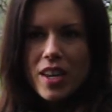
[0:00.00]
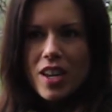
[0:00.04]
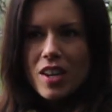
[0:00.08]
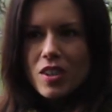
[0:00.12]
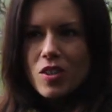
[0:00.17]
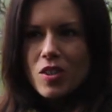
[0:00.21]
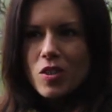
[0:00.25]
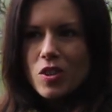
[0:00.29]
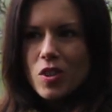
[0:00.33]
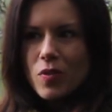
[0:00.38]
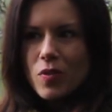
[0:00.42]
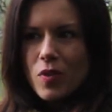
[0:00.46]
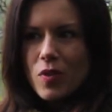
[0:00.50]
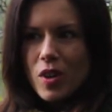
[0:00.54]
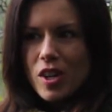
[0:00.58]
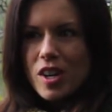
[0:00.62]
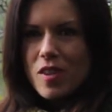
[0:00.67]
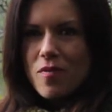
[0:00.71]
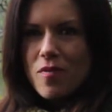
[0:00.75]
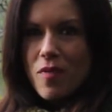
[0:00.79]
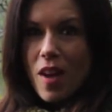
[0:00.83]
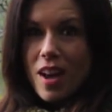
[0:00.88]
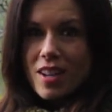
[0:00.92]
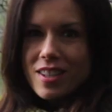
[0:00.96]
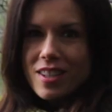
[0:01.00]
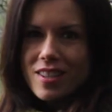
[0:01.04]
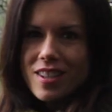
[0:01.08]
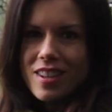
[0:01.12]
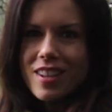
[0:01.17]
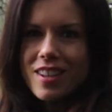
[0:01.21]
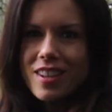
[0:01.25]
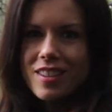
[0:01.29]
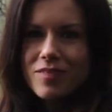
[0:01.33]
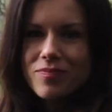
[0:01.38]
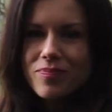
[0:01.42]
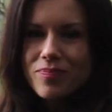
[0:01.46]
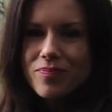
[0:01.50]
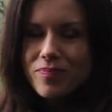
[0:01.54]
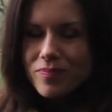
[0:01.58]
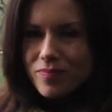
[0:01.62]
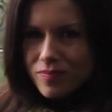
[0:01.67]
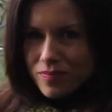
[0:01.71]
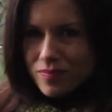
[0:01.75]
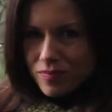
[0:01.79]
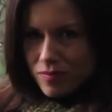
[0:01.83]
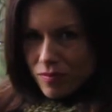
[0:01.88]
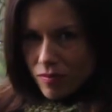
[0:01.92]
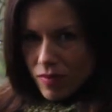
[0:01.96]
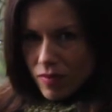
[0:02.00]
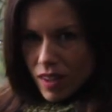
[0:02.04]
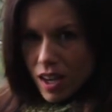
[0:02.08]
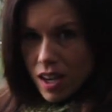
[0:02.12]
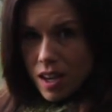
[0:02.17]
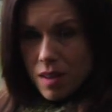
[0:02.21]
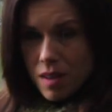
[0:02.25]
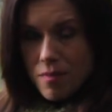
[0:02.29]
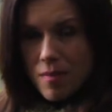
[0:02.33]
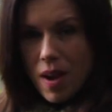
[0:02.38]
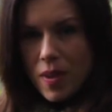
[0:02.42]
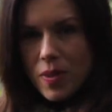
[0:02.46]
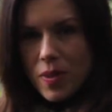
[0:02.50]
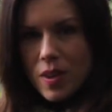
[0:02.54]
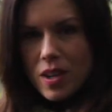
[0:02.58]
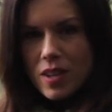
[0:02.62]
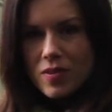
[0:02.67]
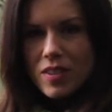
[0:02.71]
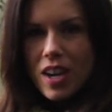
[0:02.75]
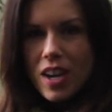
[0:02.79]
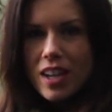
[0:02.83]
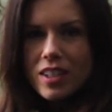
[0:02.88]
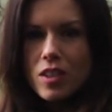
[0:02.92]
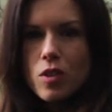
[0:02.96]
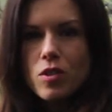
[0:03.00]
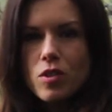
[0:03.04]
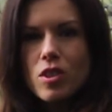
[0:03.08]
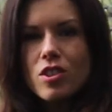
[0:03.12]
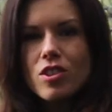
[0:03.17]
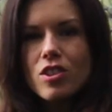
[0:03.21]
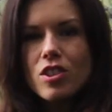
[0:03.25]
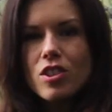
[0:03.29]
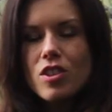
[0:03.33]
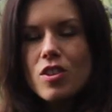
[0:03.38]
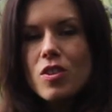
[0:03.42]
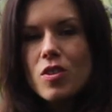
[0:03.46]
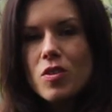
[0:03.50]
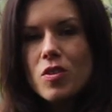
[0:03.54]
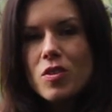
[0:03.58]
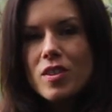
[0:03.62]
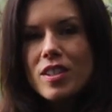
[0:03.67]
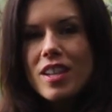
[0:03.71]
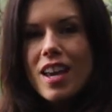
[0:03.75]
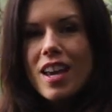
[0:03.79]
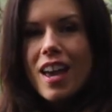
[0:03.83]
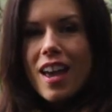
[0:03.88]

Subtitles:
So it's a very fascinating method of diagnosis to use,